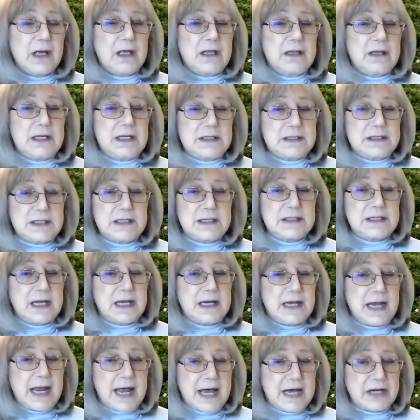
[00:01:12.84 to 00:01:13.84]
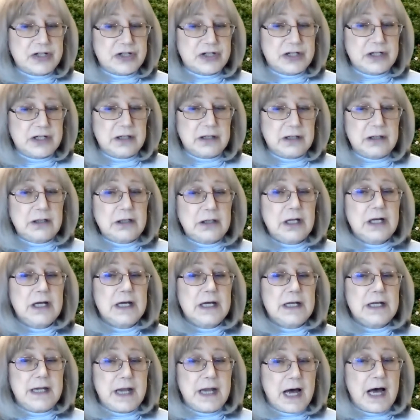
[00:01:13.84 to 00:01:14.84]
This is a national
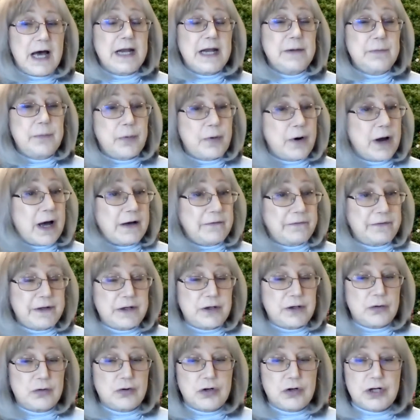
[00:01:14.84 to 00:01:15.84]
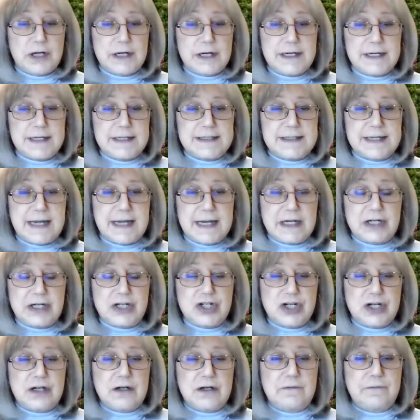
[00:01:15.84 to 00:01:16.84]
nonprofit
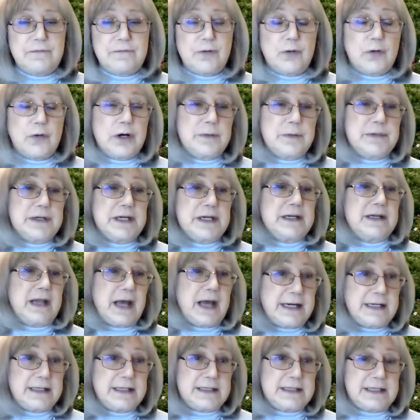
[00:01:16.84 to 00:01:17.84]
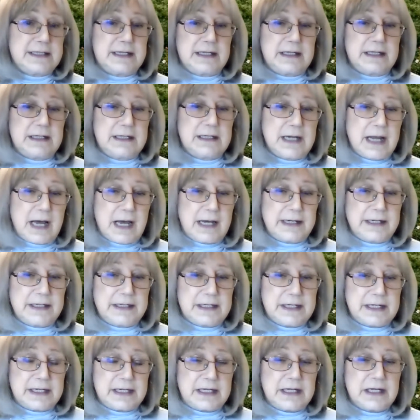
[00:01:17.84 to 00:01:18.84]
organization formed in
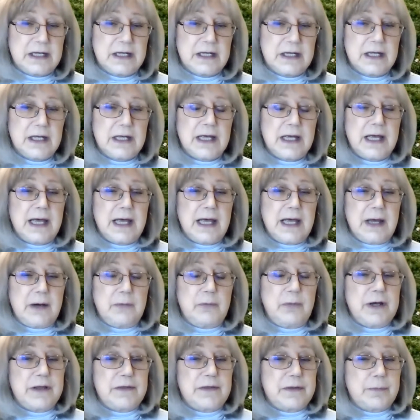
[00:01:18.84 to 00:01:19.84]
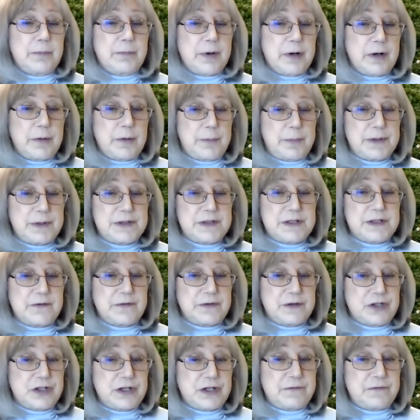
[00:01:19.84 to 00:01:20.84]
1990 with the purpose of
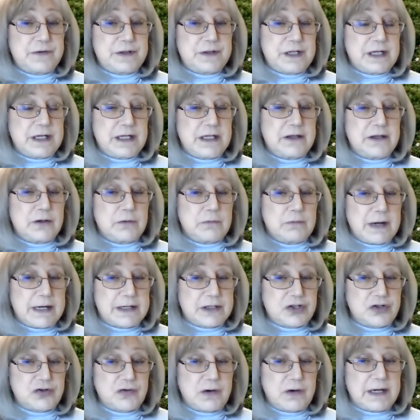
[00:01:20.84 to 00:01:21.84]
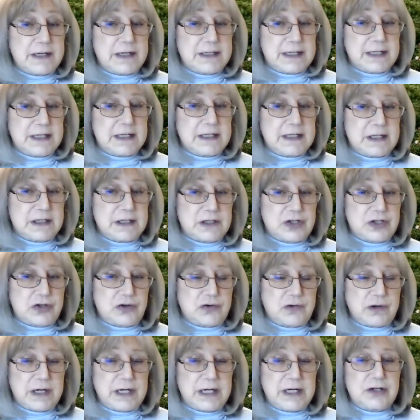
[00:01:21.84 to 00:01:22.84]
shifting the restaurant
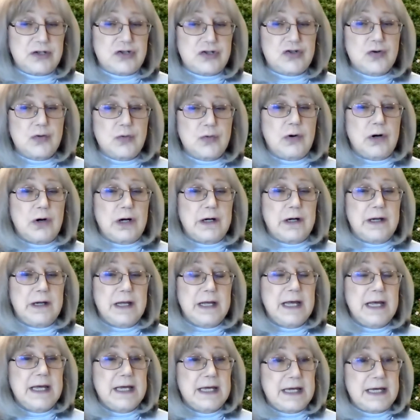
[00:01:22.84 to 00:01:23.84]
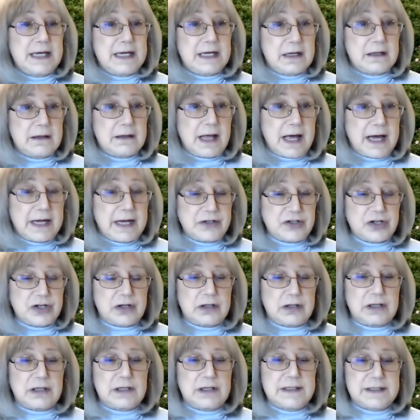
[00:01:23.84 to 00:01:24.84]
industry toward
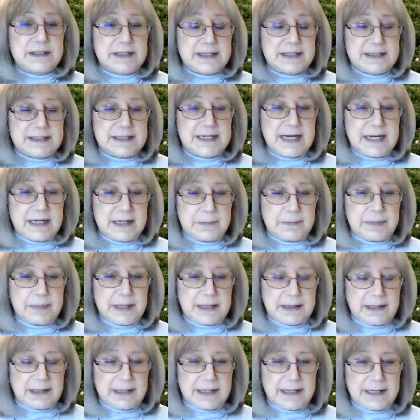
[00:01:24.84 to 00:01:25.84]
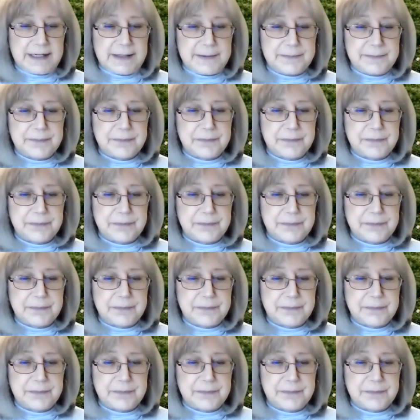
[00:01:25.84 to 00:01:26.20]
ecological sustainability.